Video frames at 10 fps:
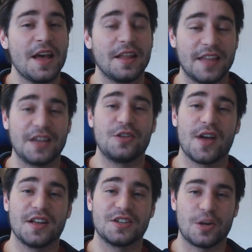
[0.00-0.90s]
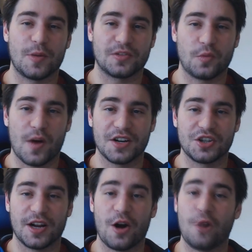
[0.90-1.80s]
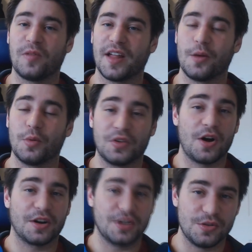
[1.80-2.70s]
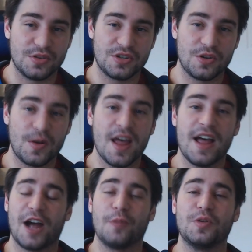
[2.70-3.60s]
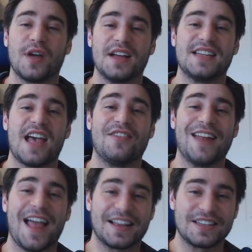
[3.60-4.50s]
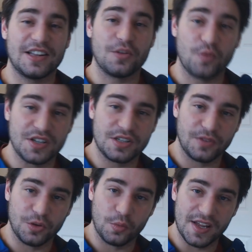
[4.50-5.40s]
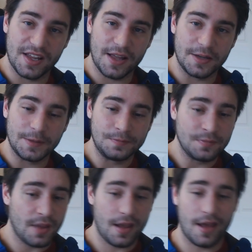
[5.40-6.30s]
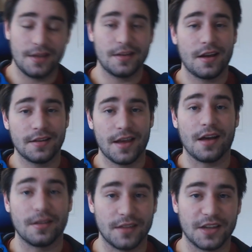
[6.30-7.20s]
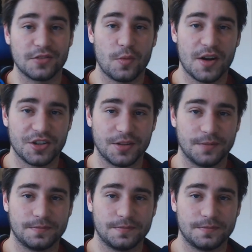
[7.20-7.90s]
Thank you guys so much for watching. Hopefully I will talk to you soon. I hope you guys have an excellent rest of your weekend. And yeah, thanks for watching.